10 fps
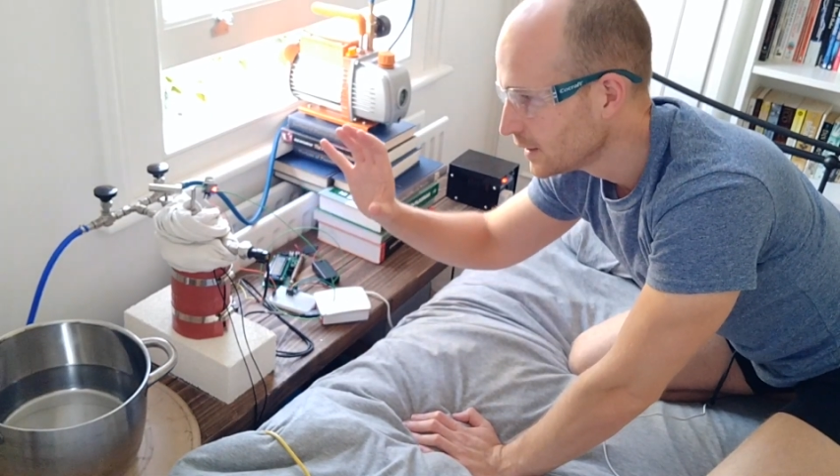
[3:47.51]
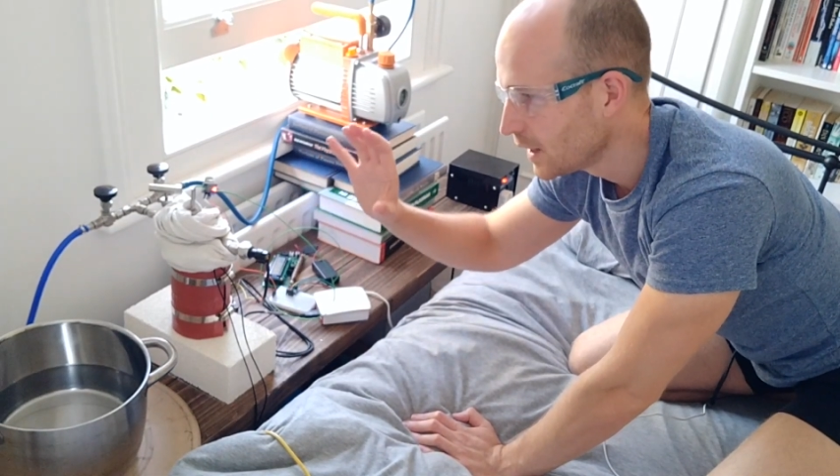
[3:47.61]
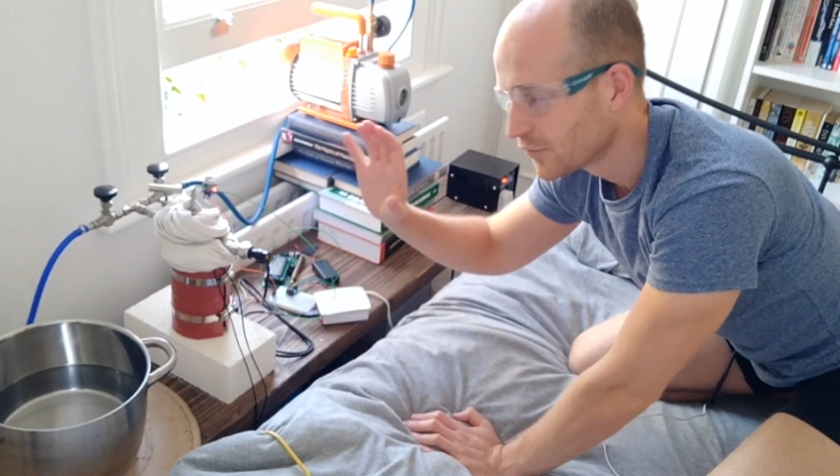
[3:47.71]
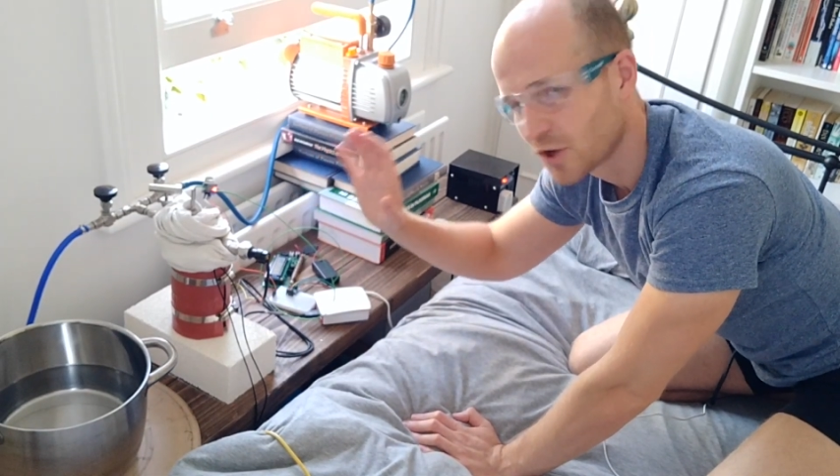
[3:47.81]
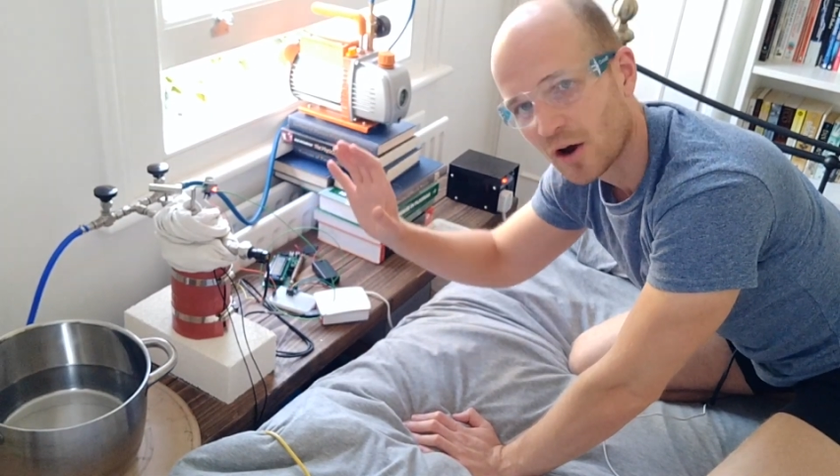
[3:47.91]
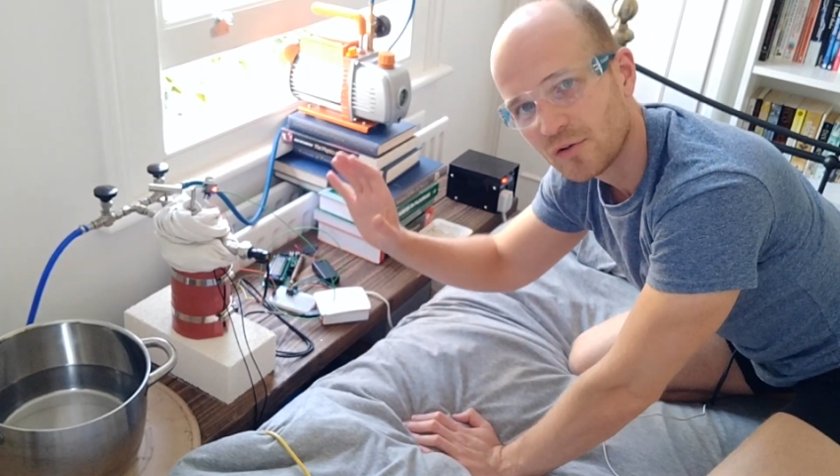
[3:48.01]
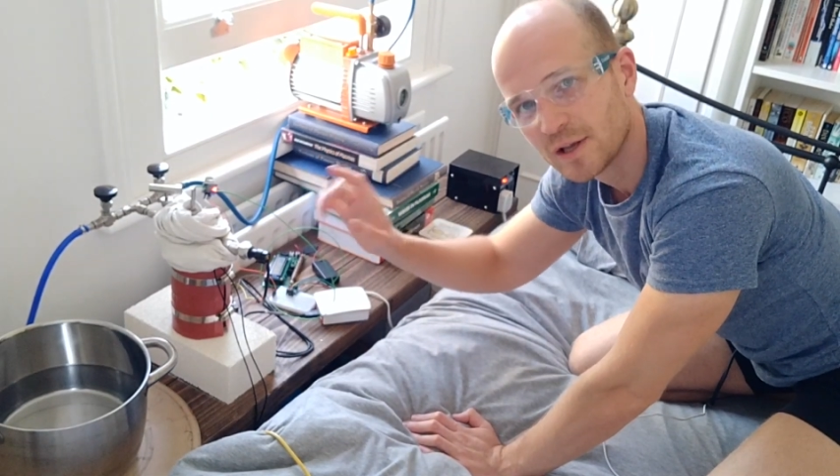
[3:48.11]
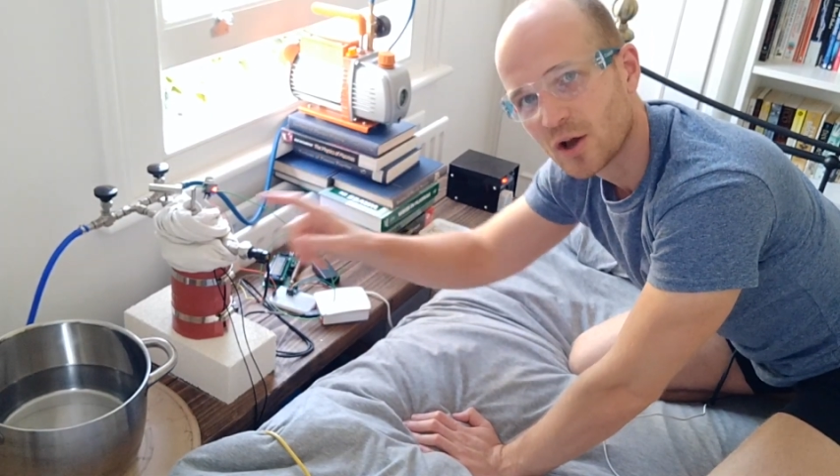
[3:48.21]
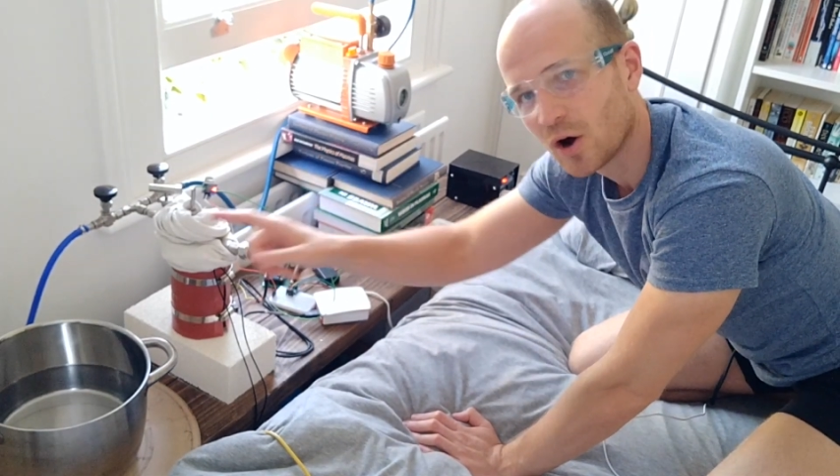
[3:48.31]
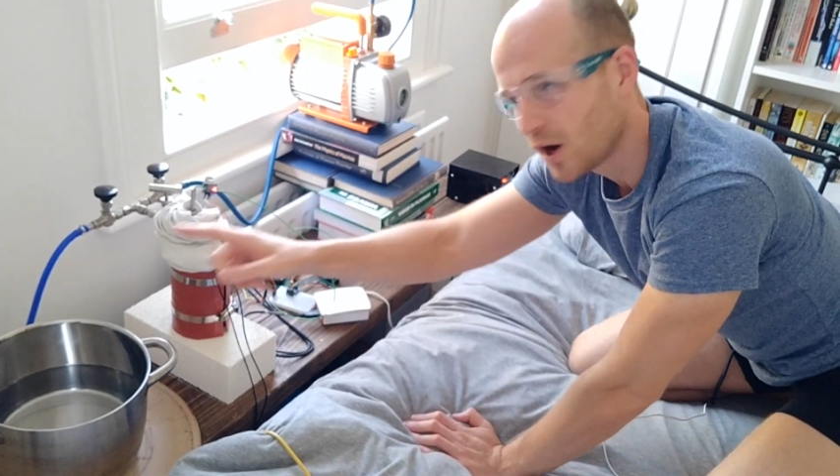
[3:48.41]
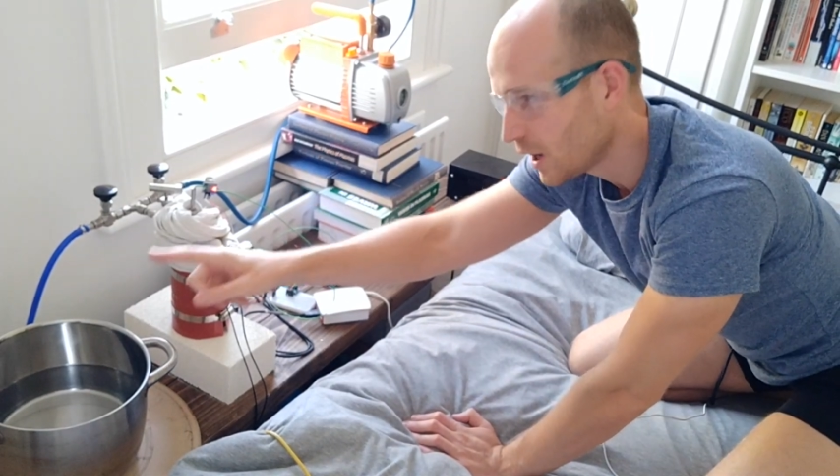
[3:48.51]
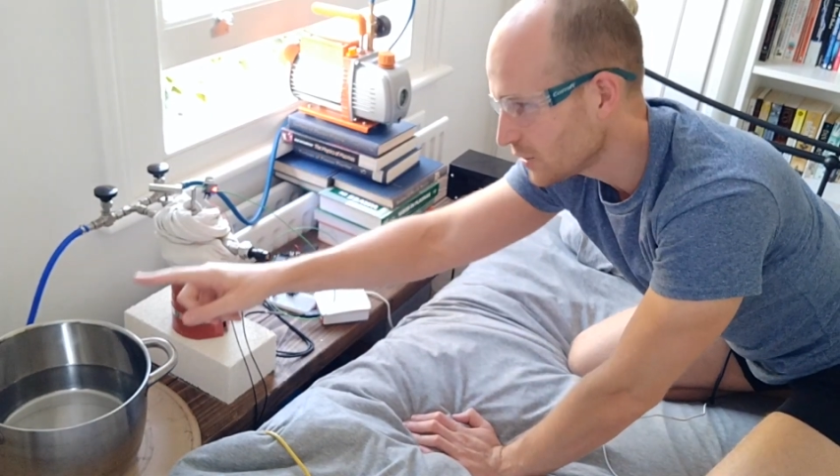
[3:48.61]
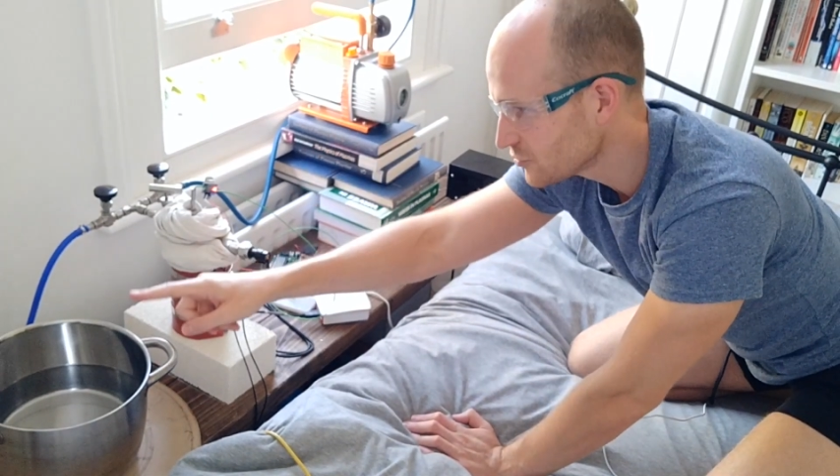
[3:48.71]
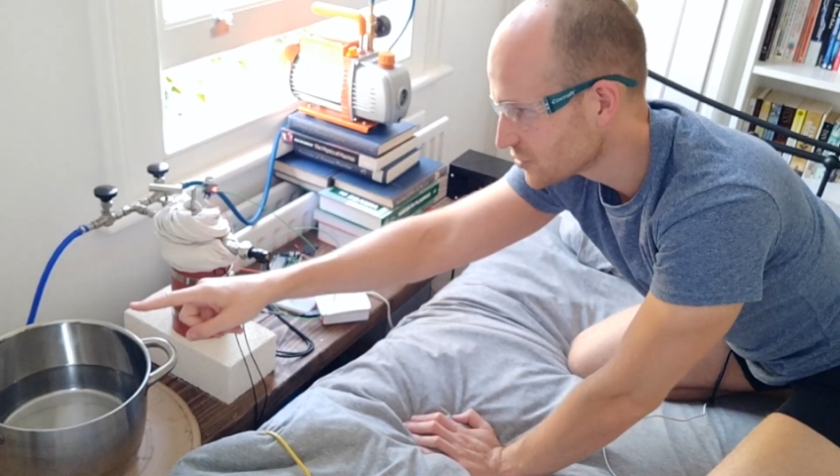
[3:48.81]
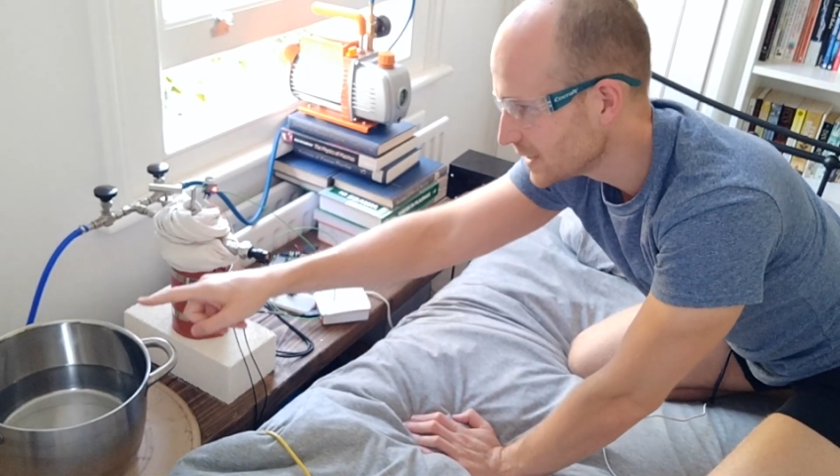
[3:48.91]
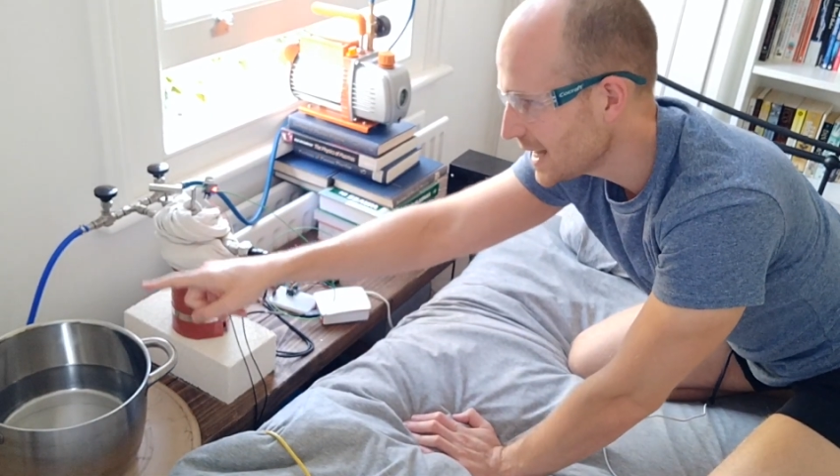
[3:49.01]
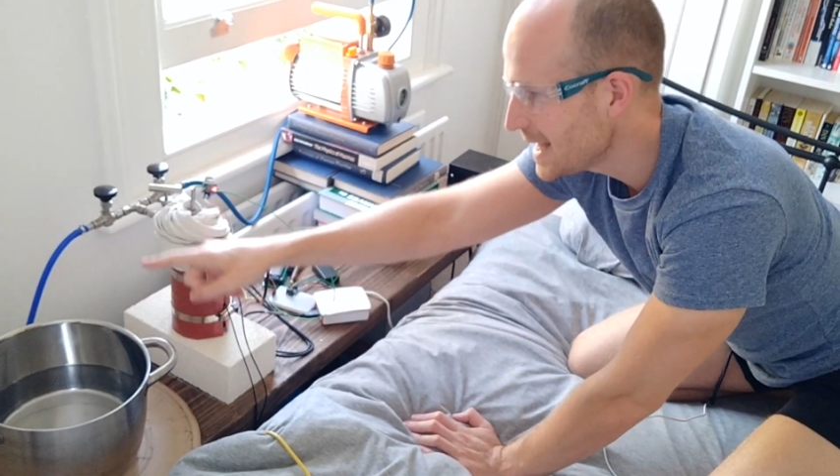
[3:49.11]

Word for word: I've currently got hydrogen